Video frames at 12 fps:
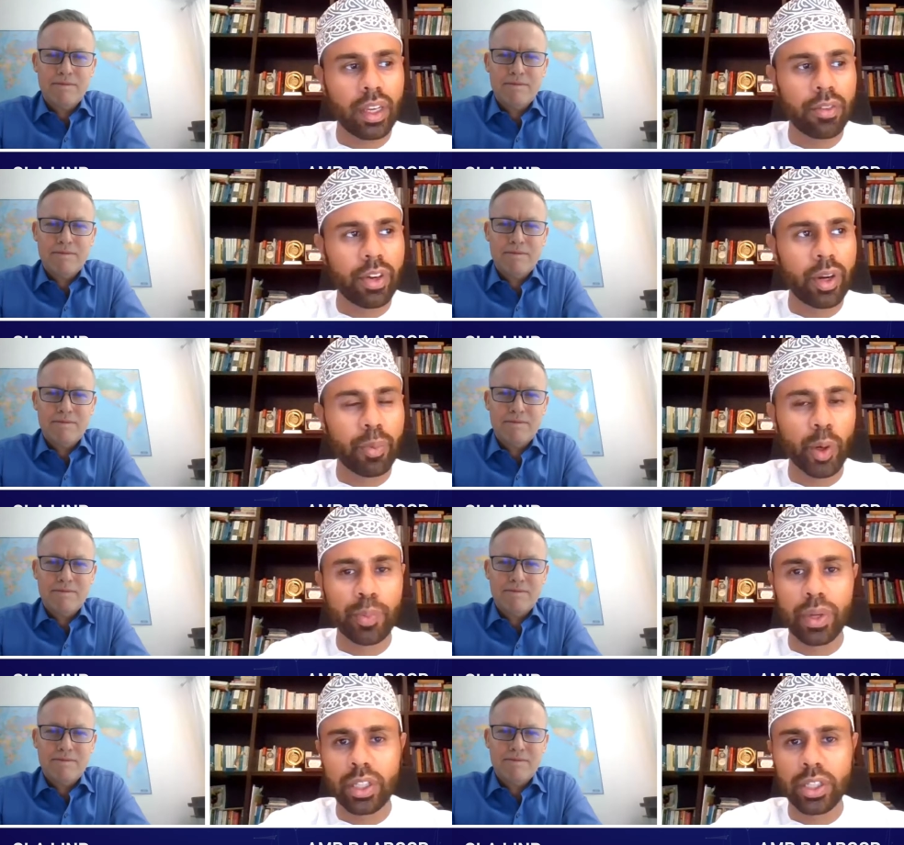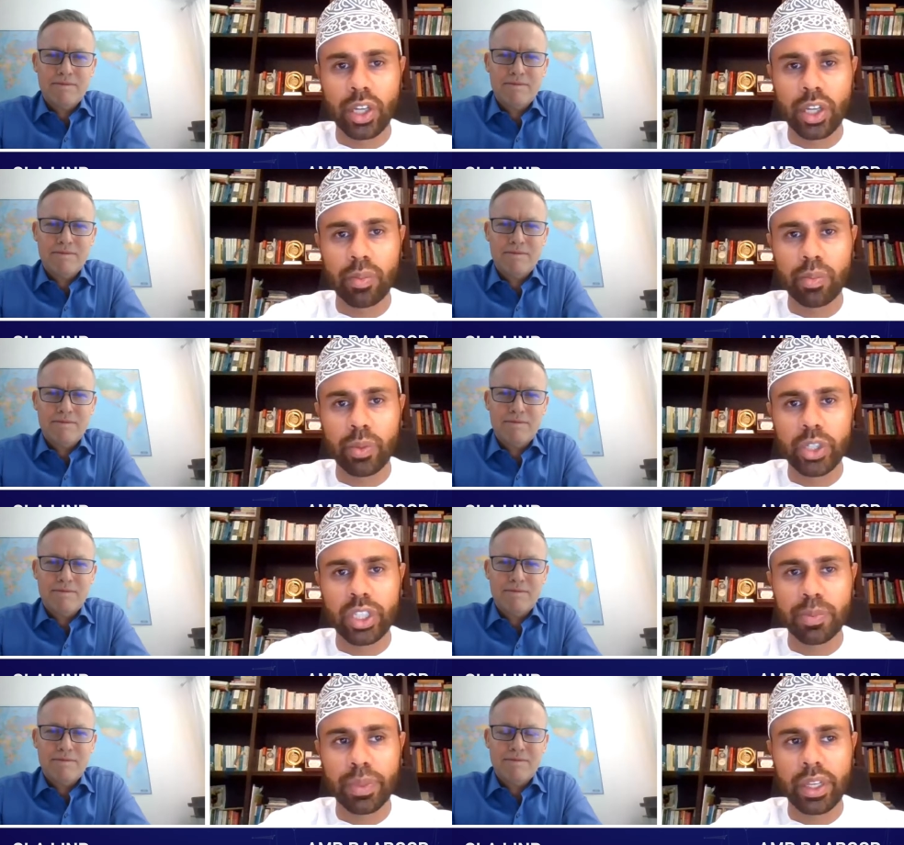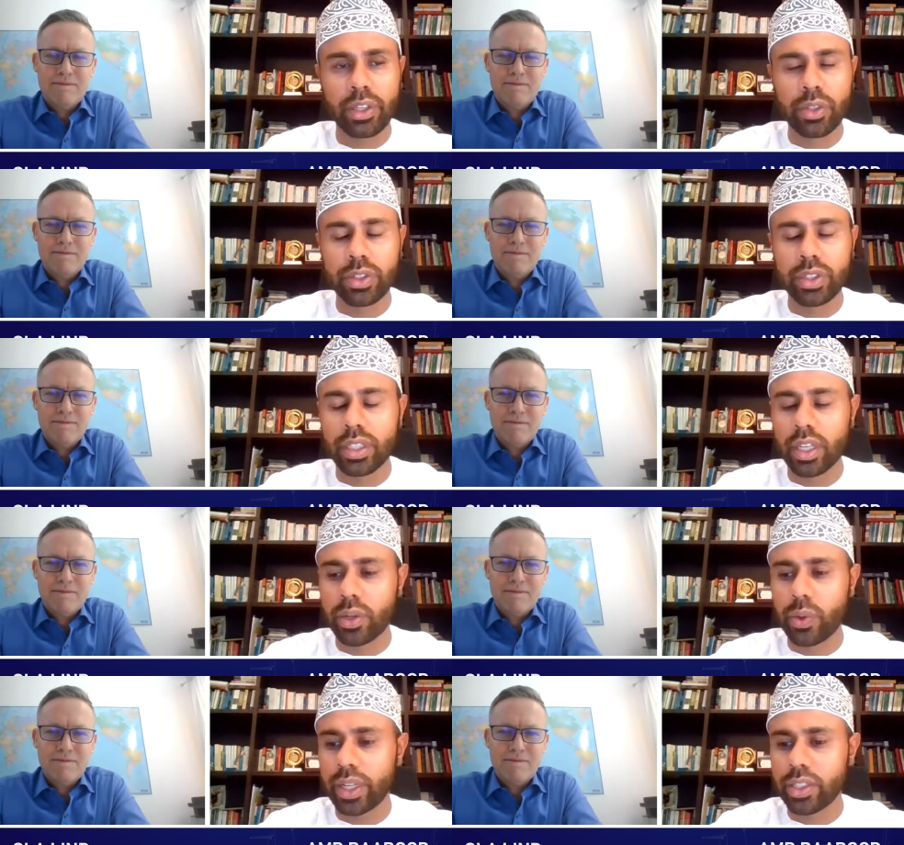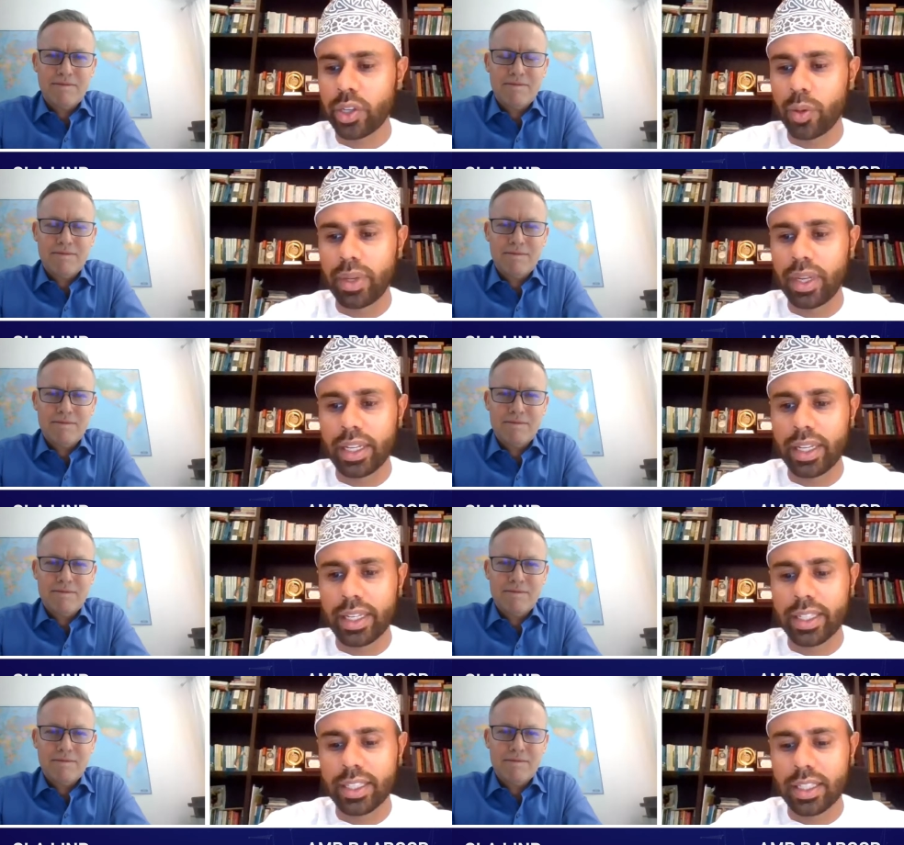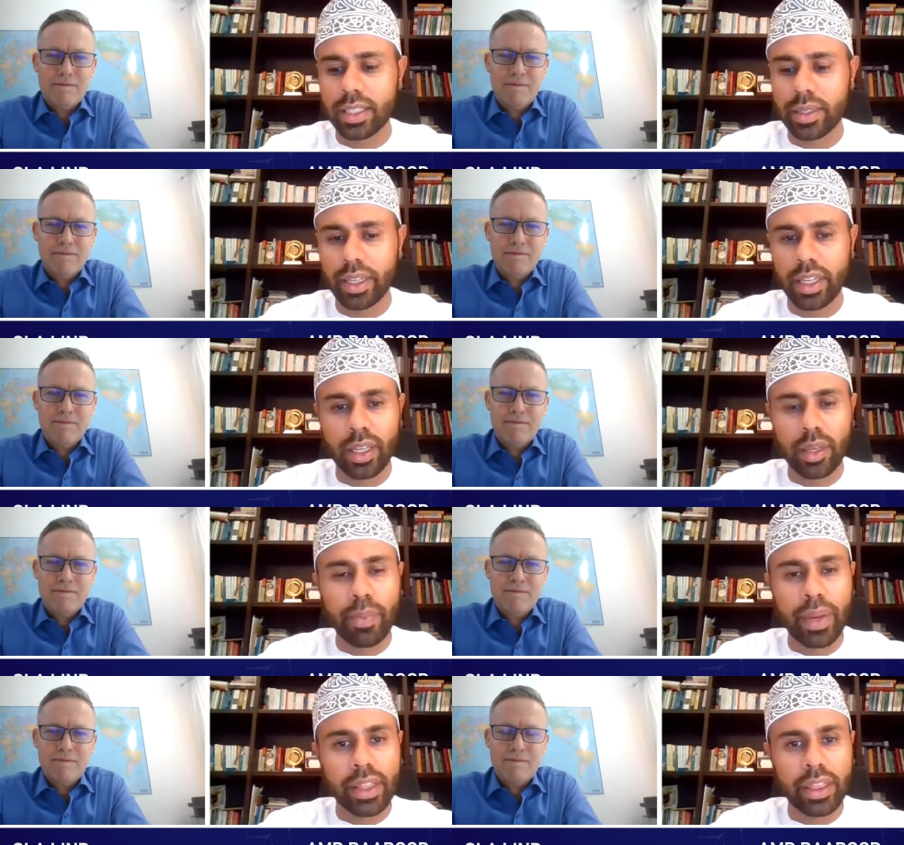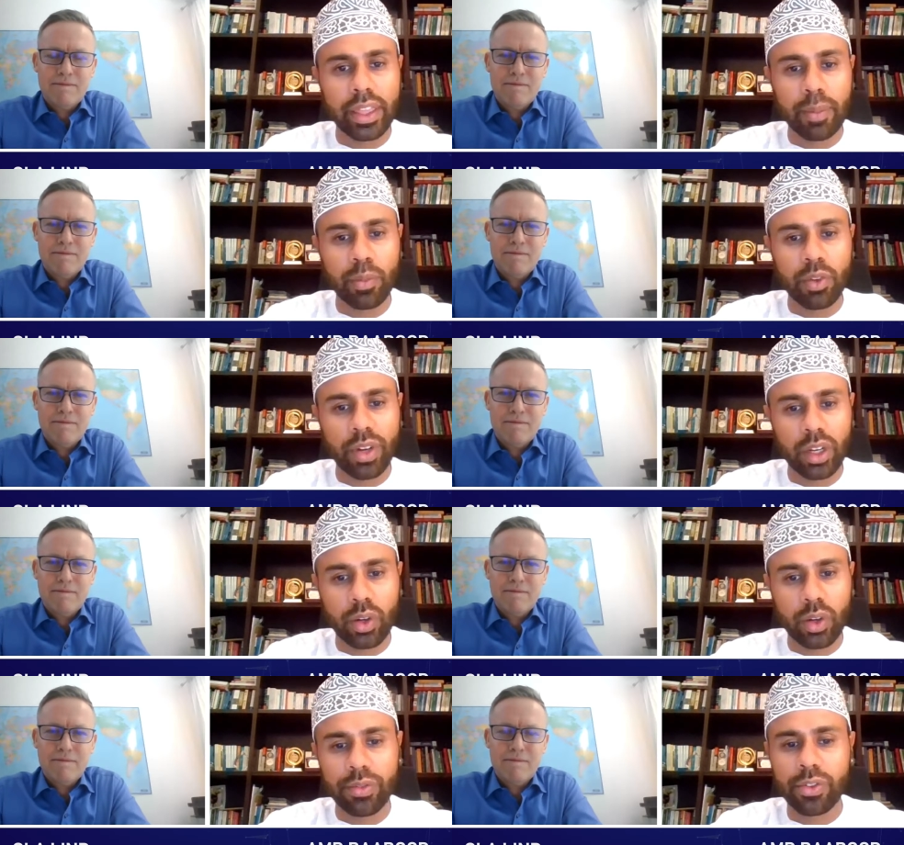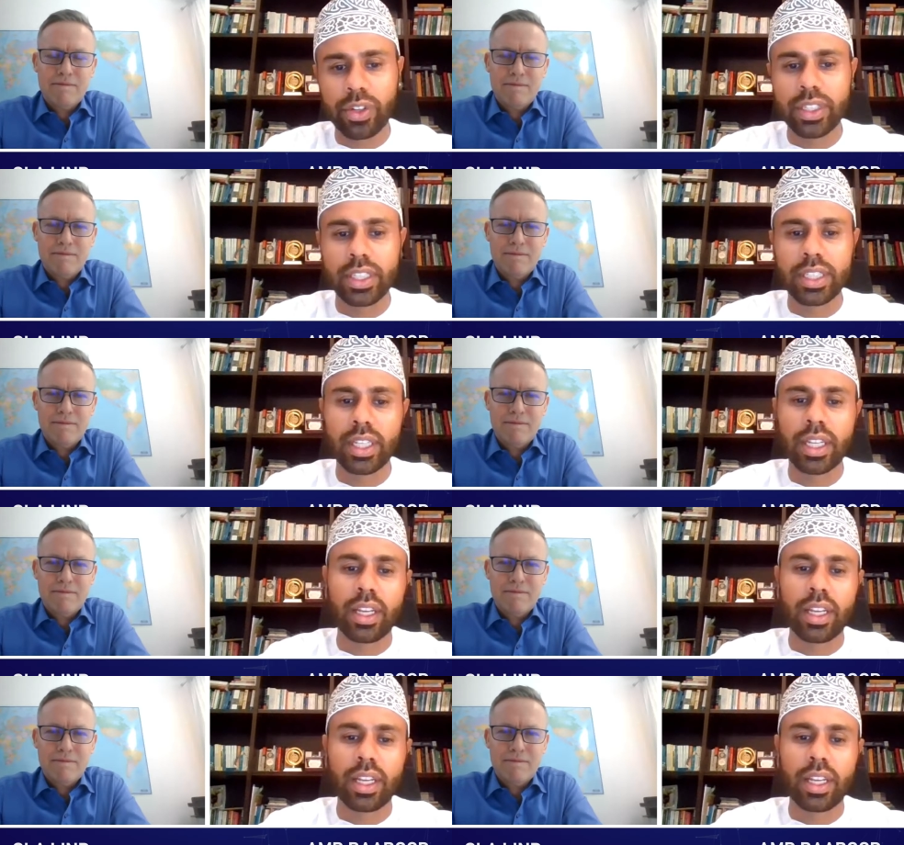Speaker 1: a very popular term which is being used uh, quite commonly, and it's the main theme of our conference.